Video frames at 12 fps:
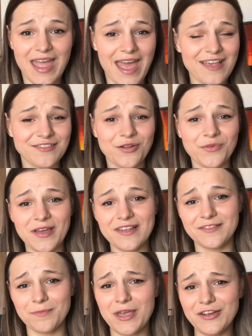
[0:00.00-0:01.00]
As always,
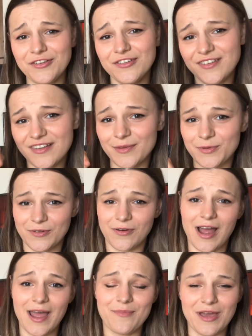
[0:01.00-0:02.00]
make sure to
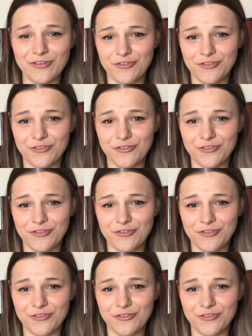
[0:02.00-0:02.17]
subscribe and